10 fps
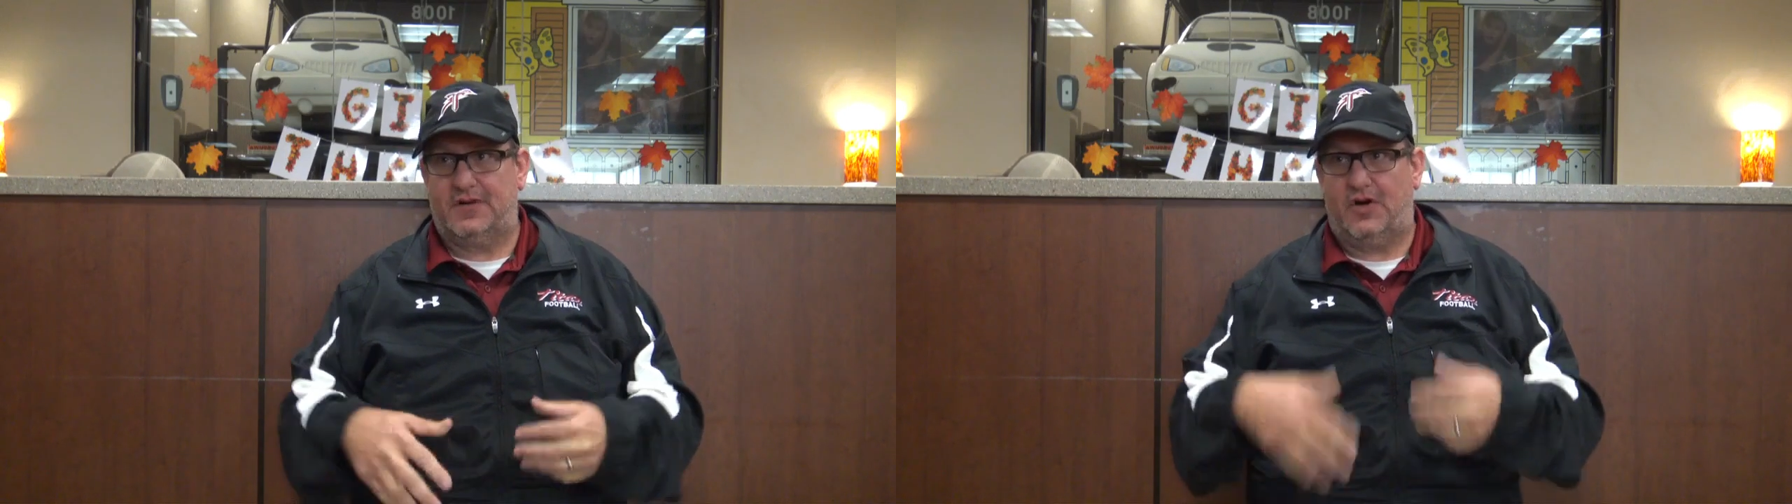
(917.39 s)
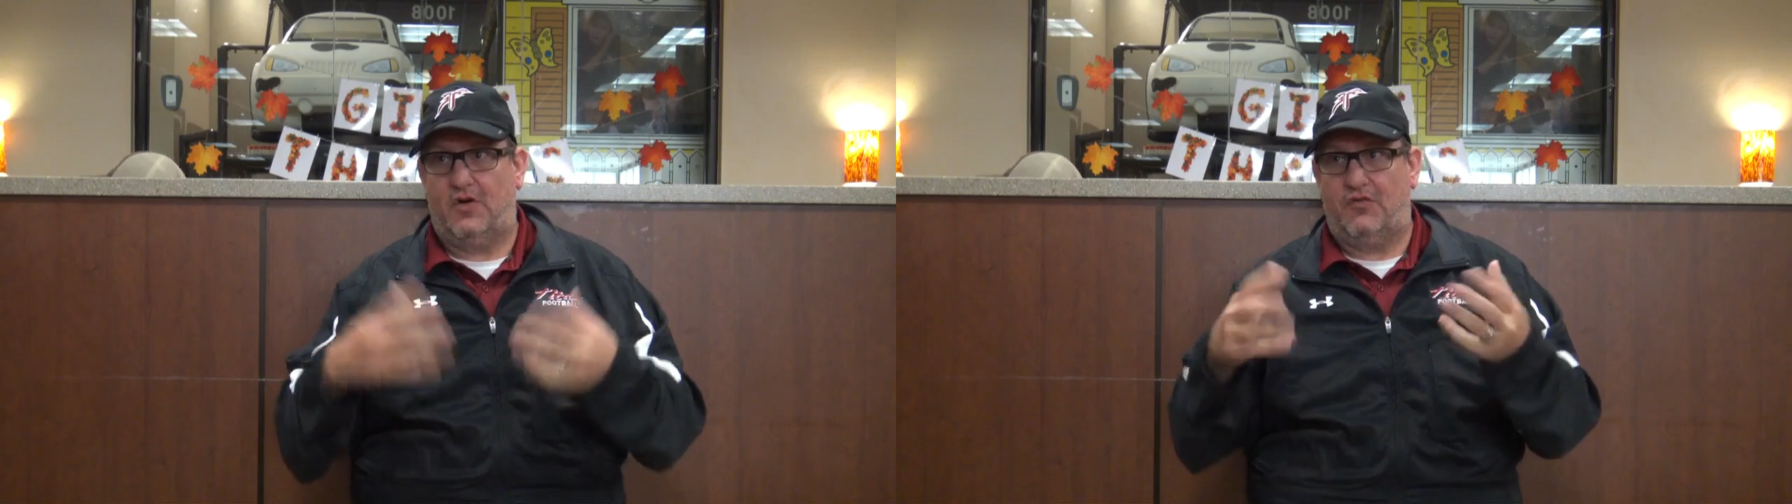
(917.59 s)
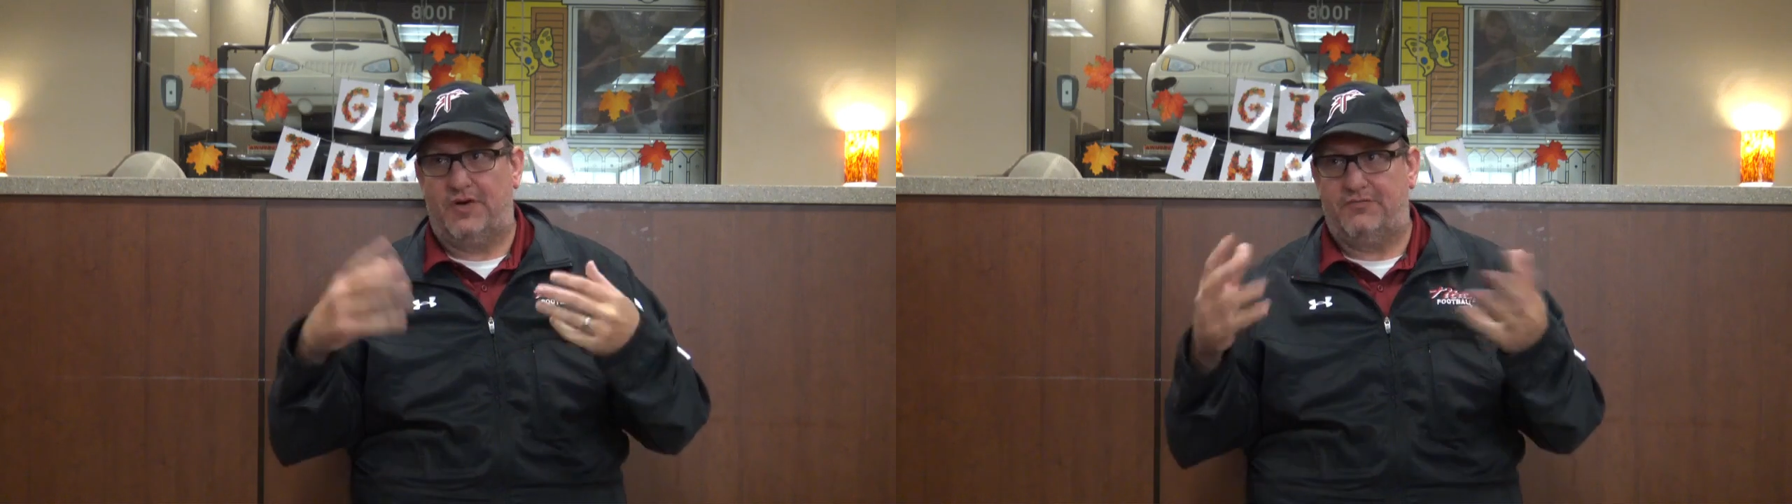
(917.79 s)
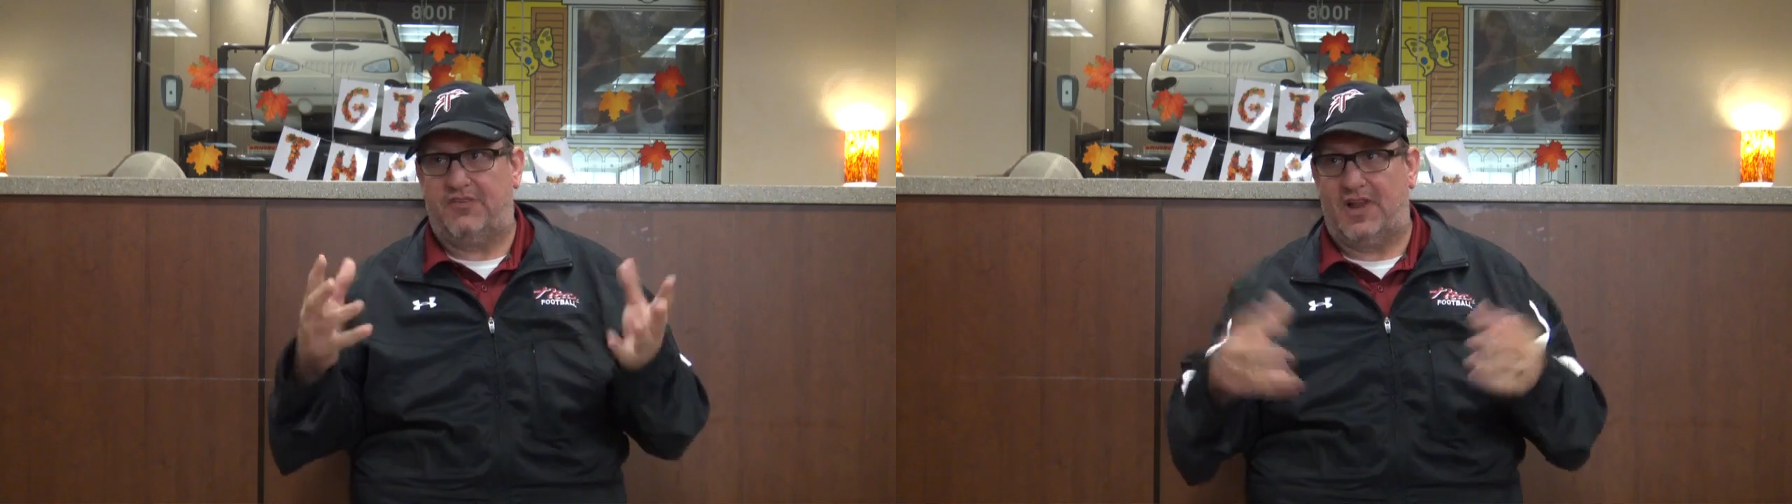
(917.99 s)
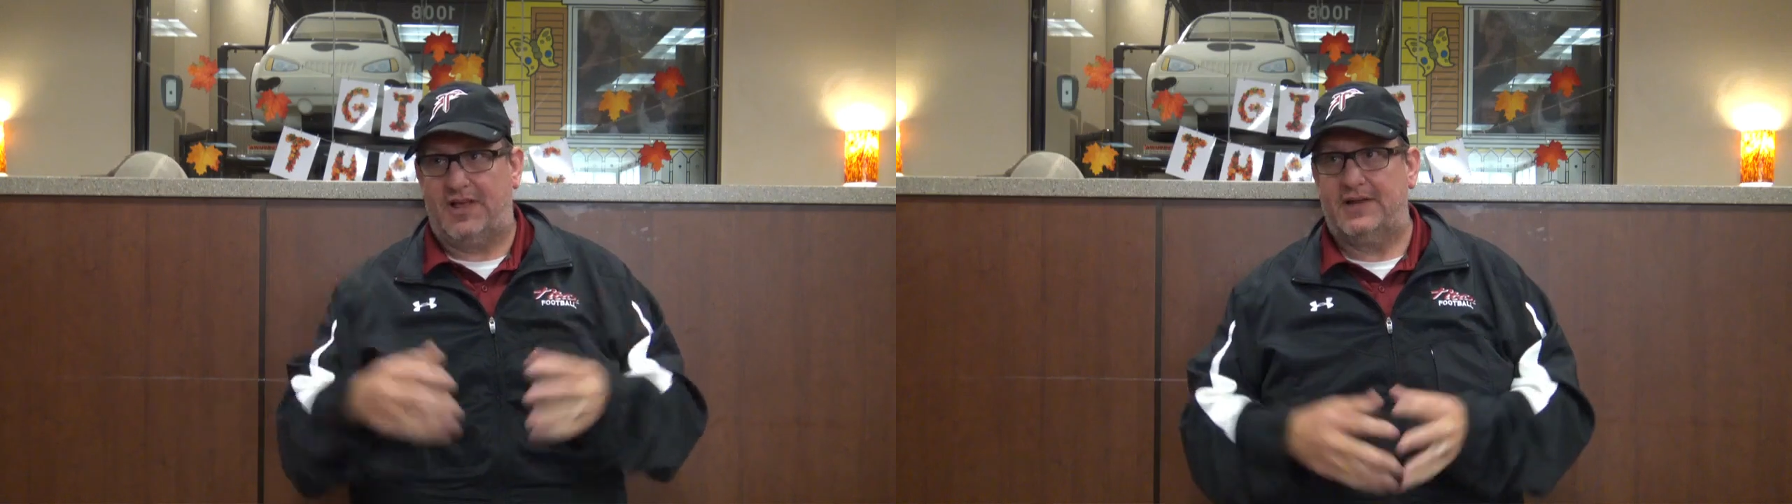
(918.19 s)

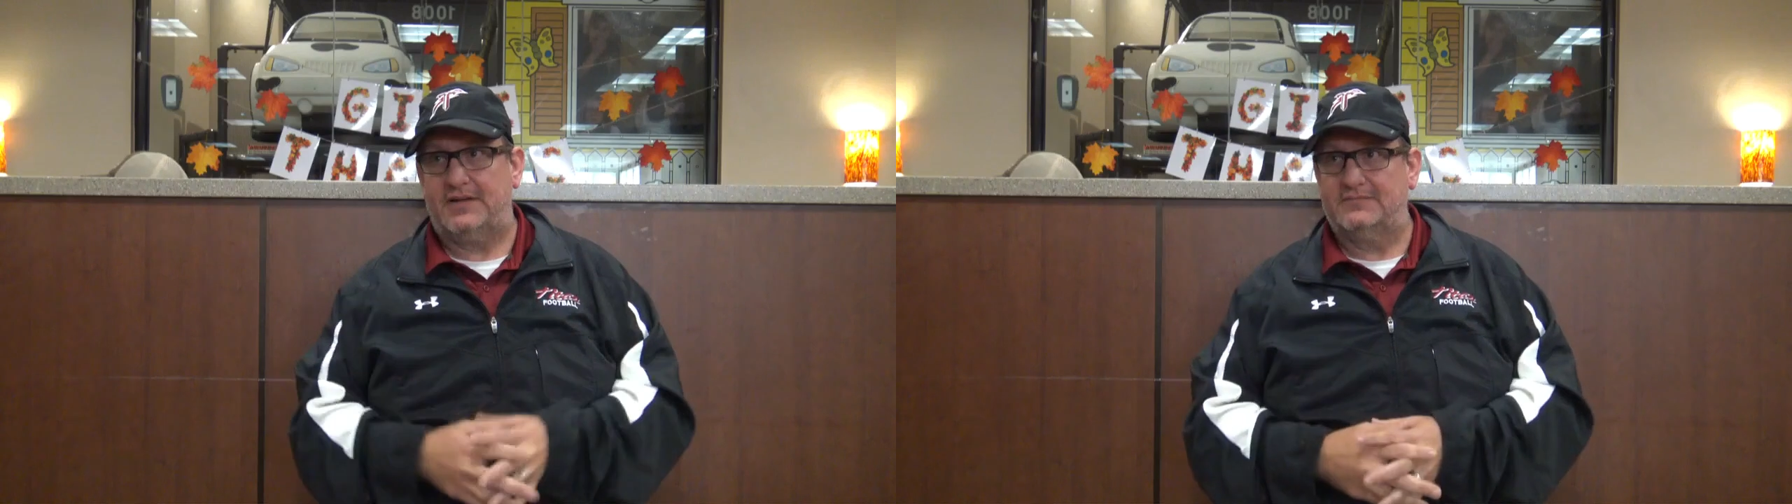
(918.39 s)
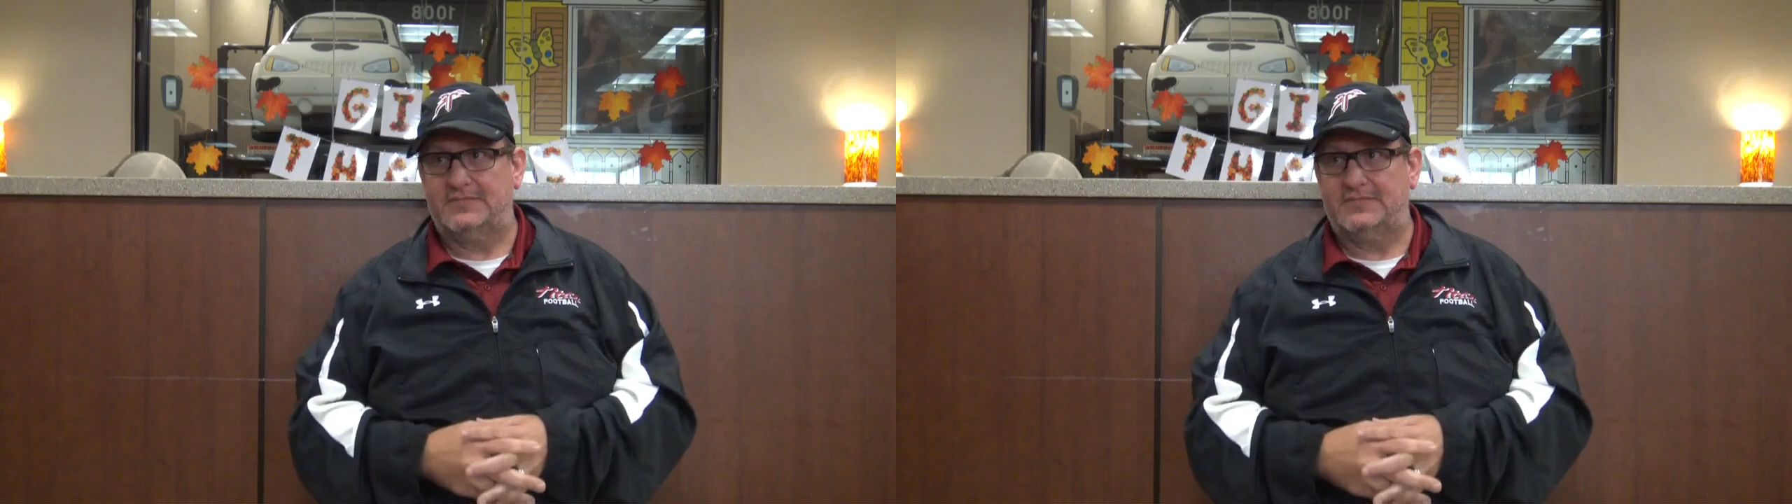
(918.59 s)
overinflated.